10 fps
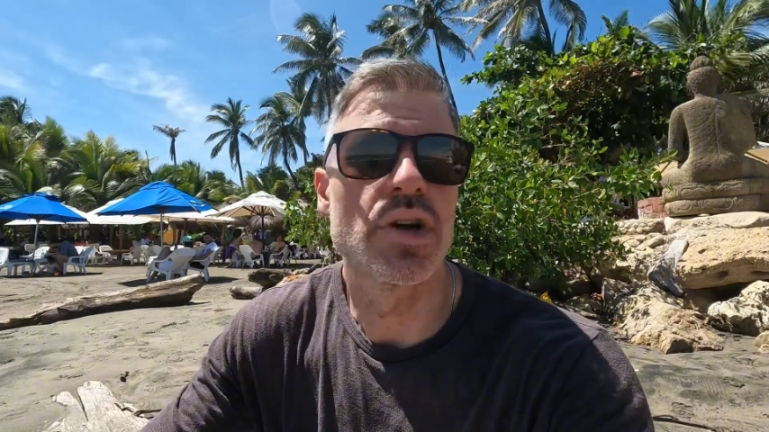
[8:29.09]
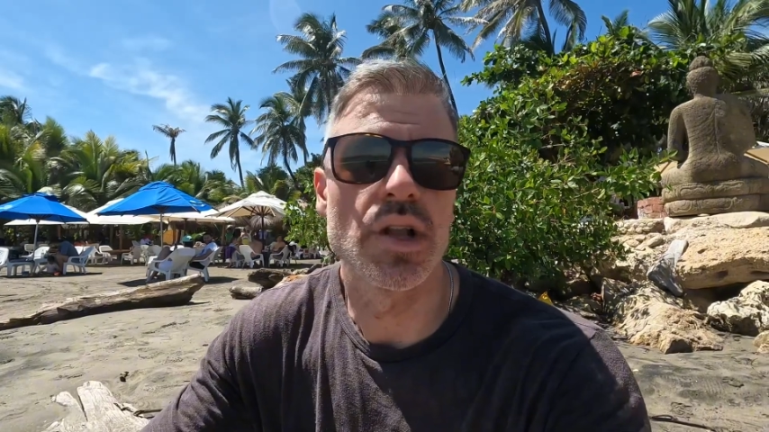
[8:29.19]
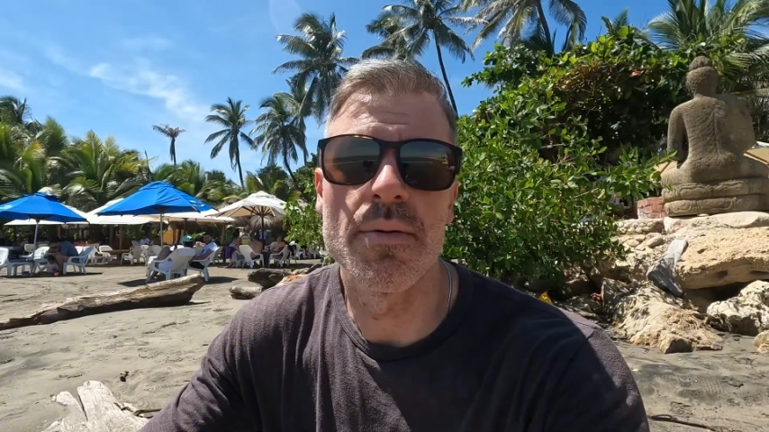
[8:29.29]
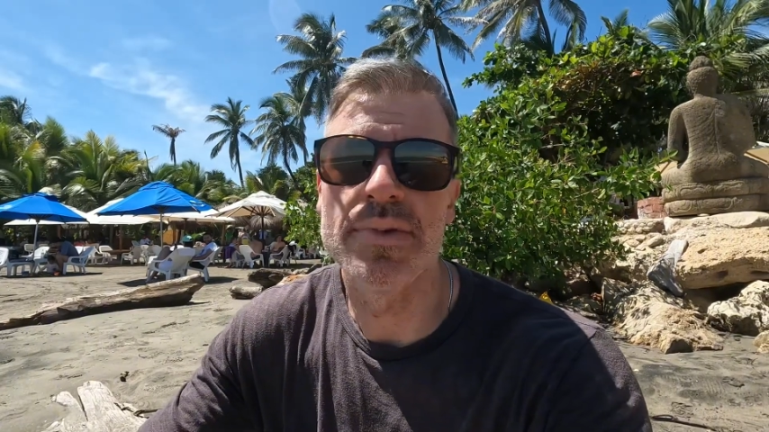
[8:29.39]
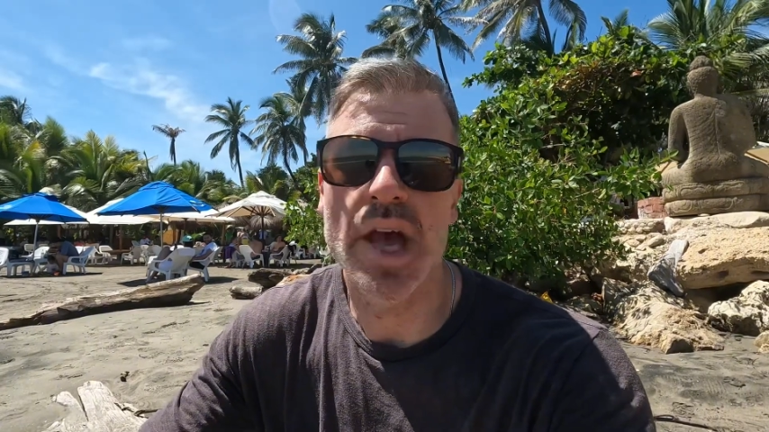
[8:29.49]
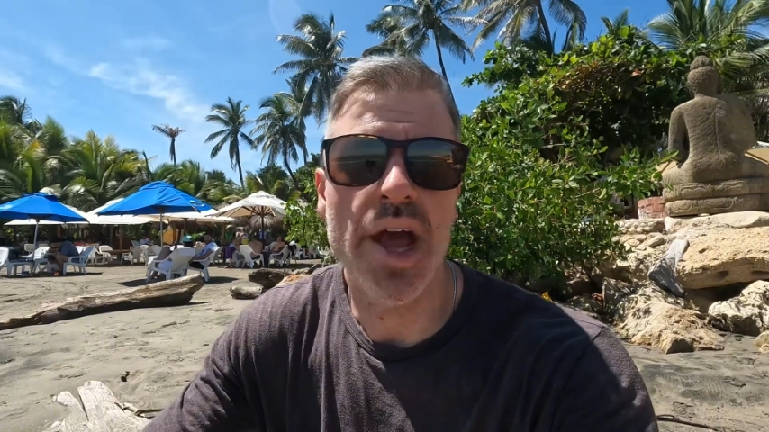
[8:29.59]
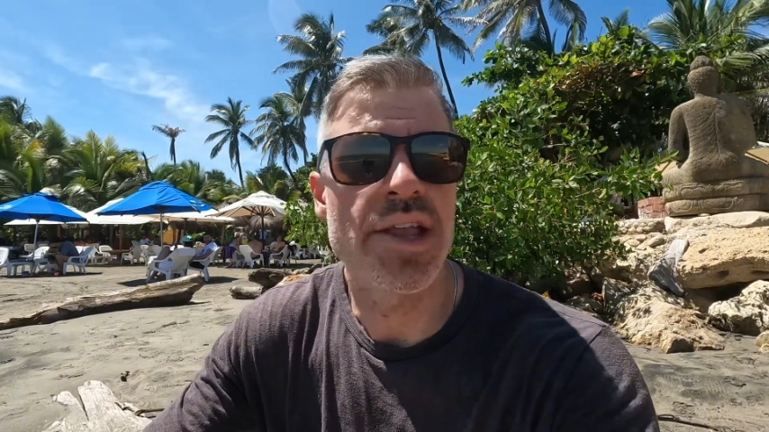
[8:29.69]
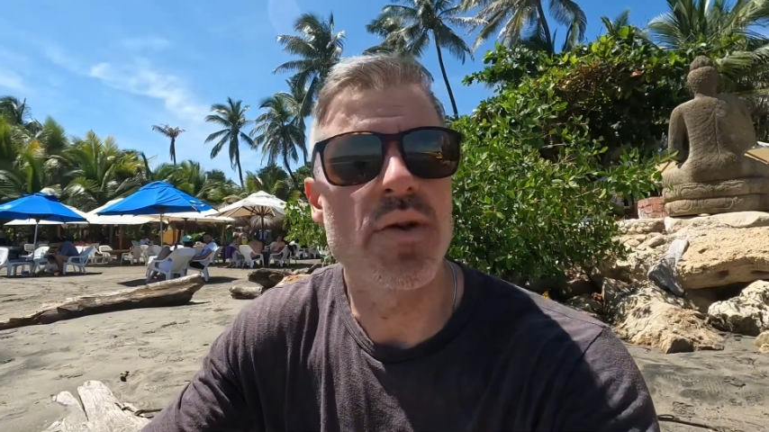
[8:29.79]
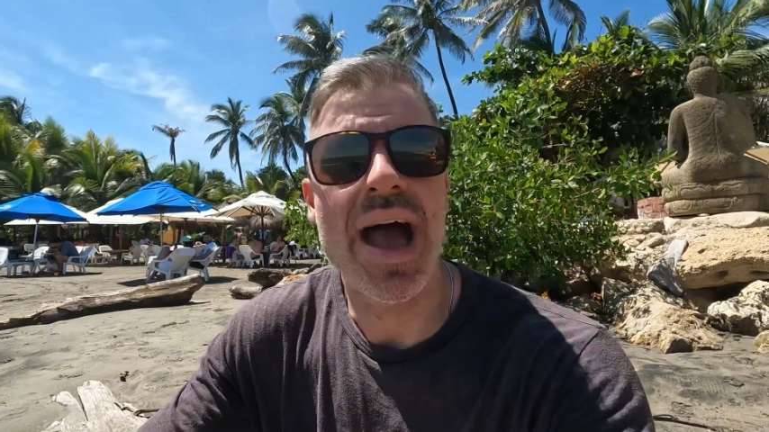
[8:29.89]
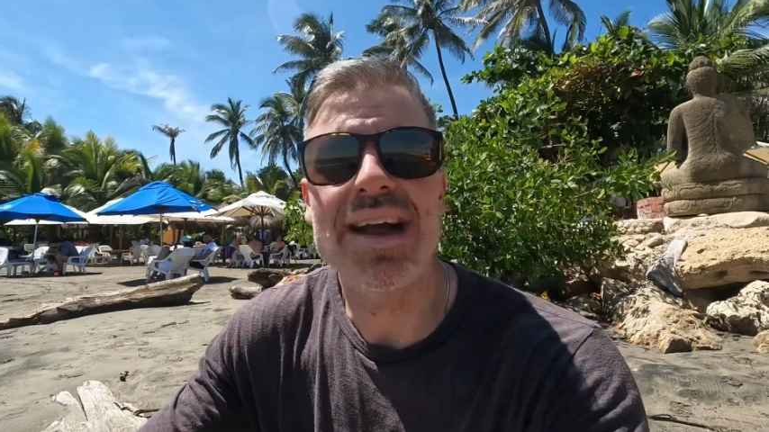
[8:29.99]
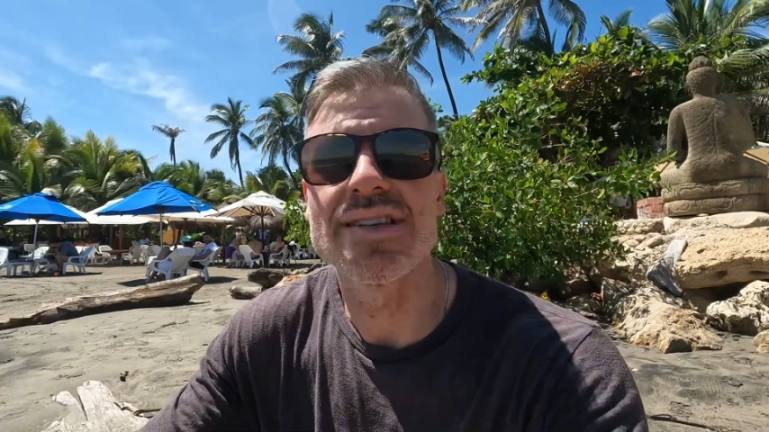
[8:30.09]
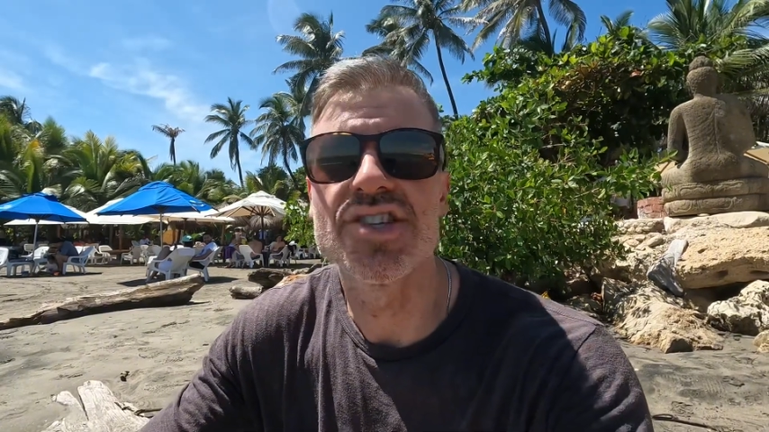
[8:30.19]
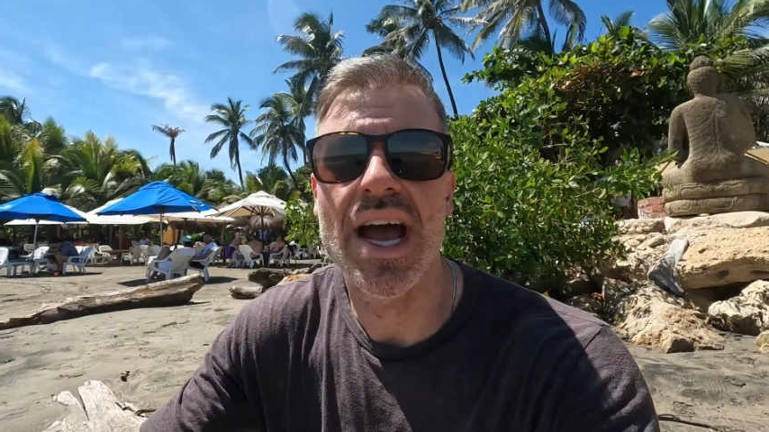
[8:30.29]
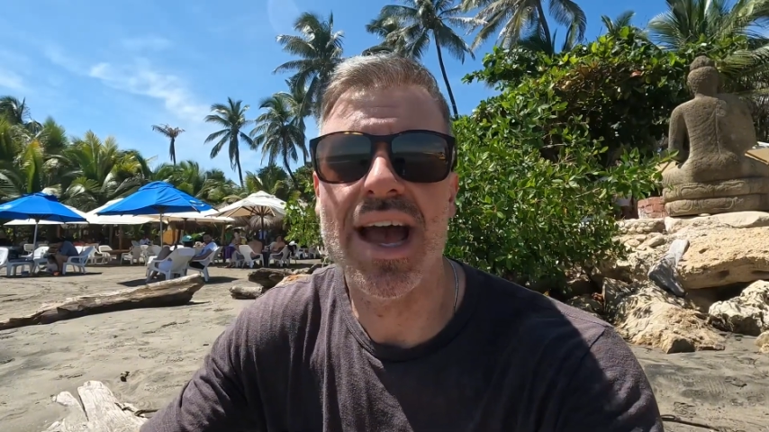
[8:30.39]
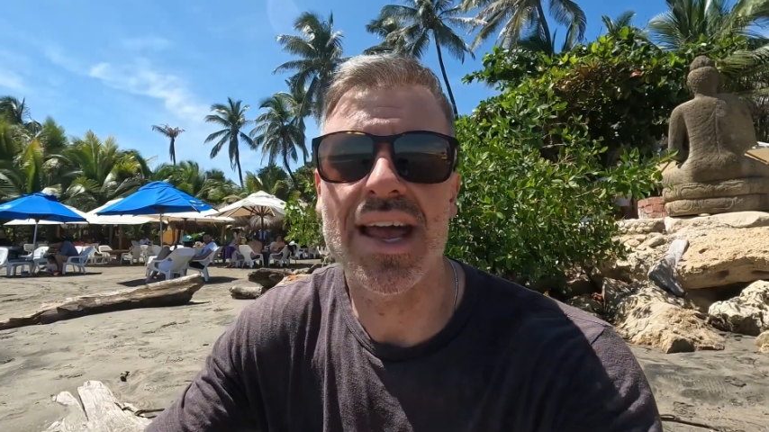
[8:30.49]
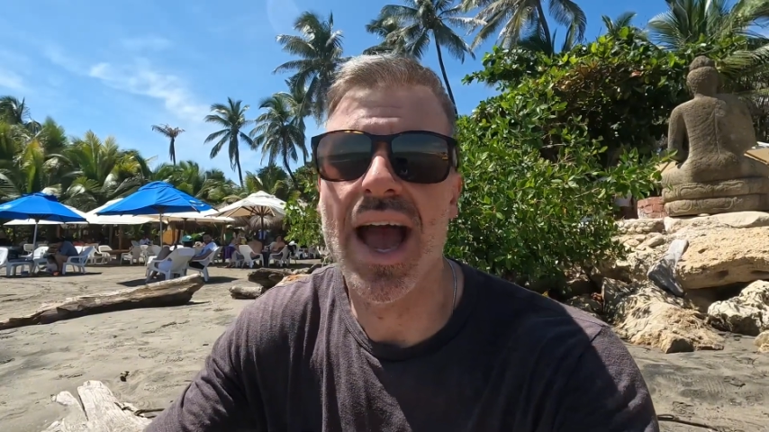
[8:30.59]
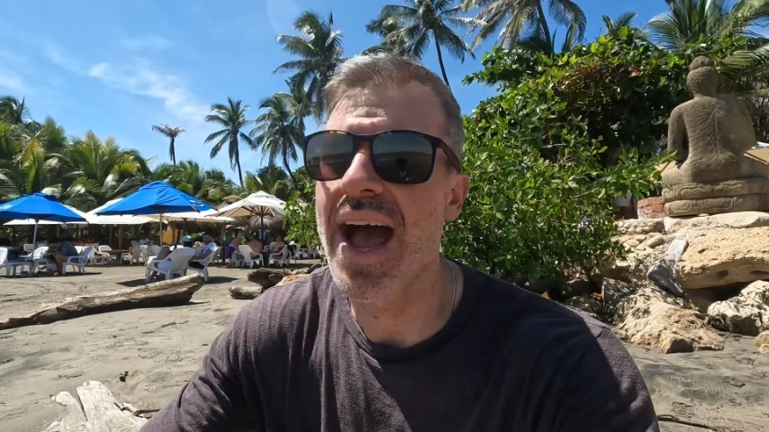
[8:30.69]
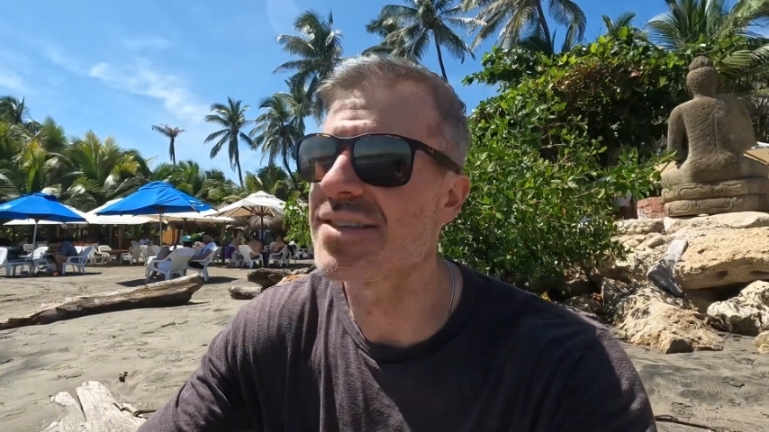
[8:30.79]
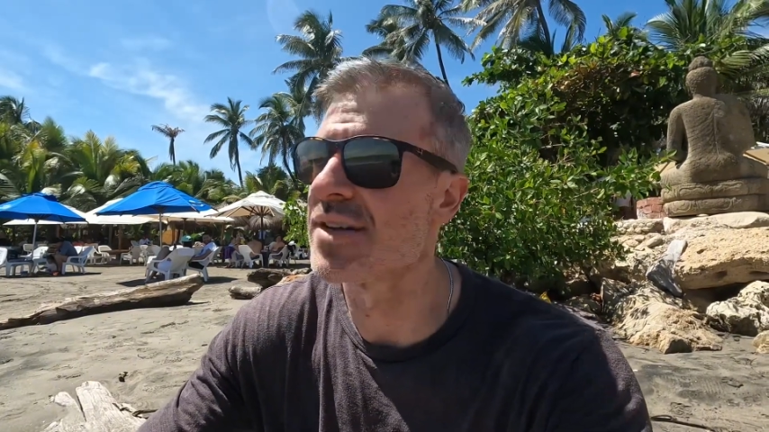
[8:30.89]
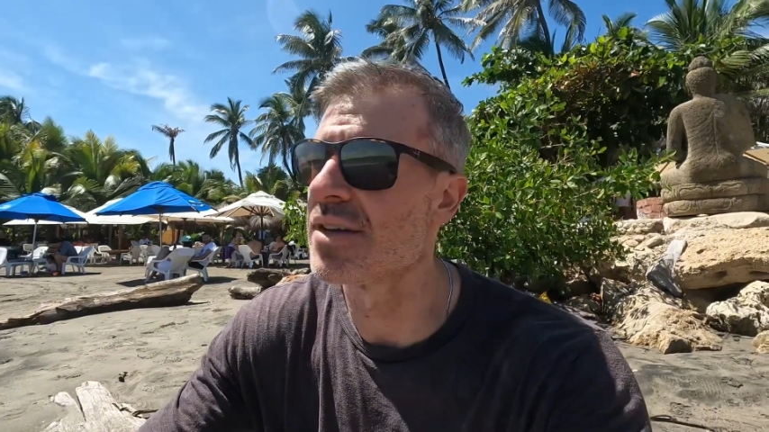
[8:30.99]
Colombia and you act a
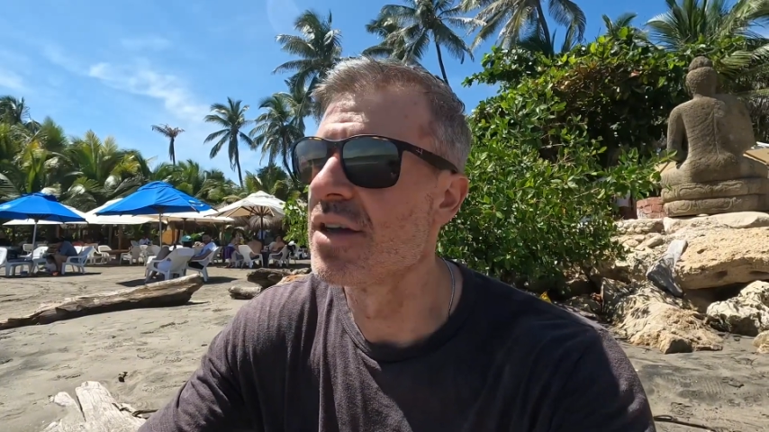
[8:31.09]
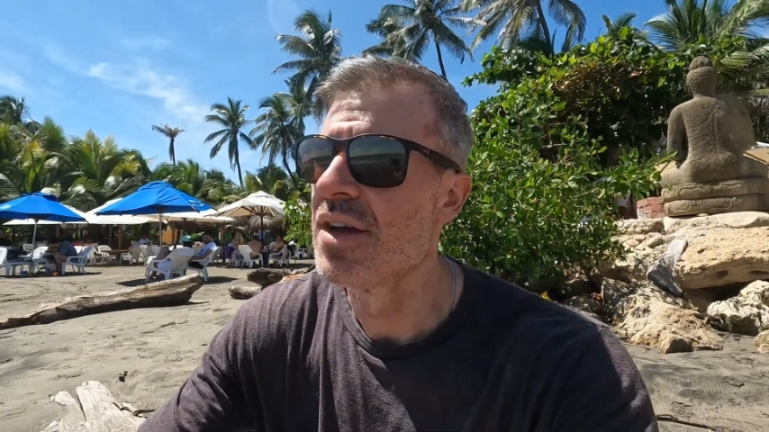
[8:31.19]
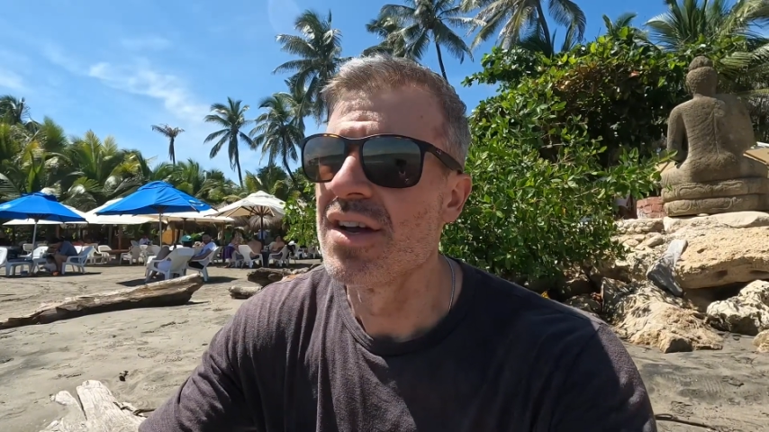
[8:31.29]
jackass and